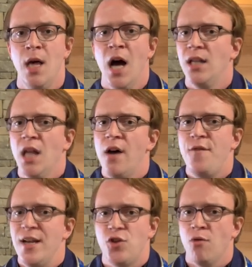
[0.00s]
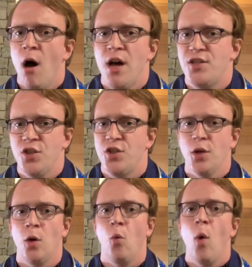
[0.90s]
A love that draws the
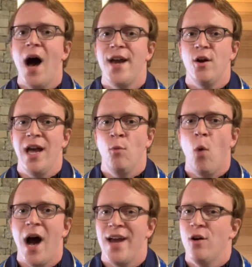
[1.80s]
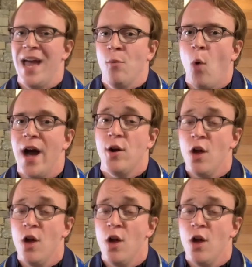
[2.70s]
circle wider and wider and wider.